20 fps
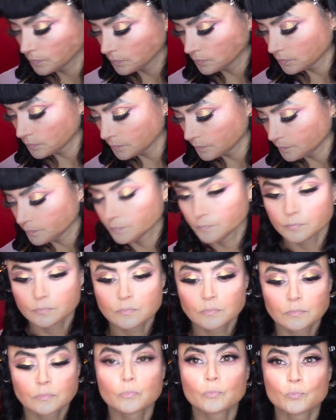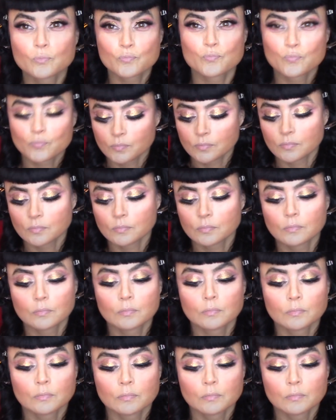No one is speaking in this clip.